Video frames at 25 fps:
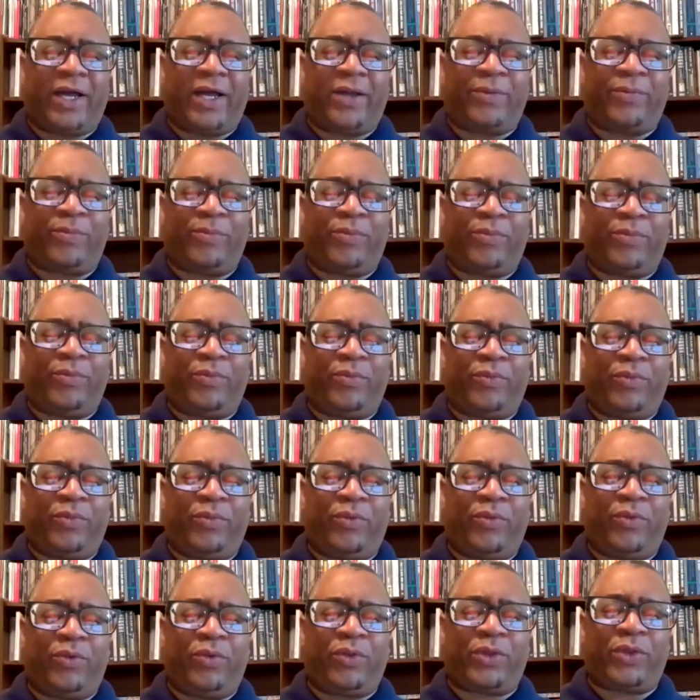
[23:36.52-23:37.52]
um,
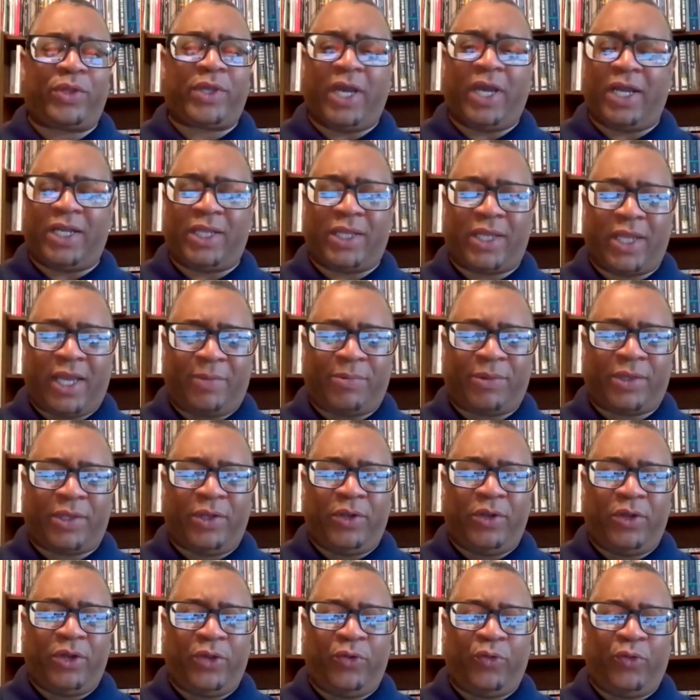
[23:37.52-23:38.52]
Scott is
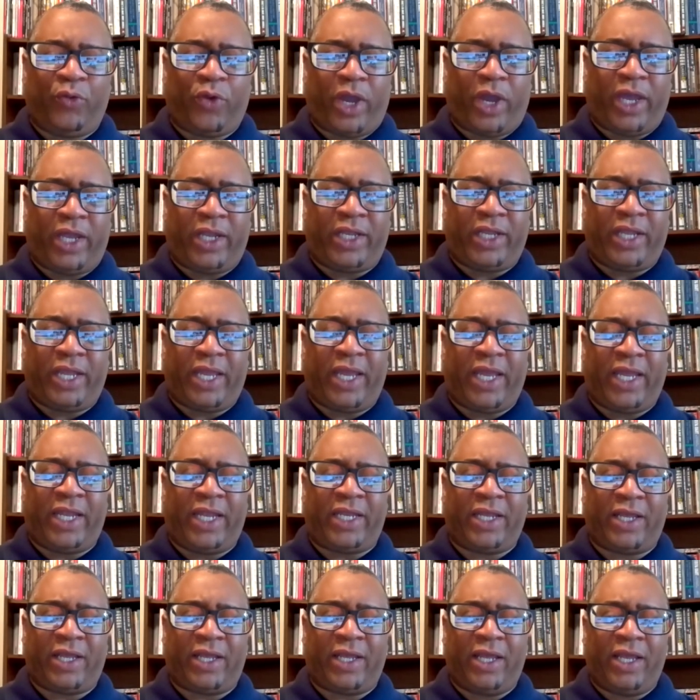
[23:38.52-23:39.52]
absolutely right,
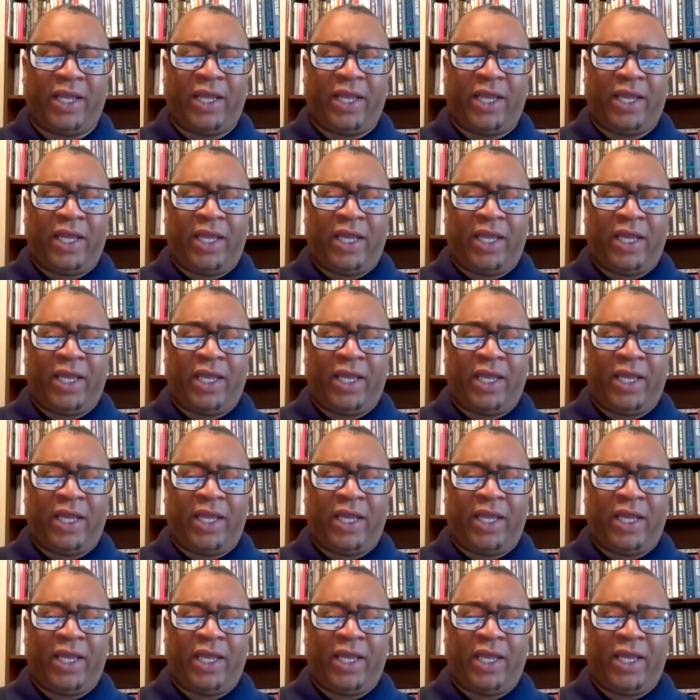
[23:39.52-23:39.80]
and uh,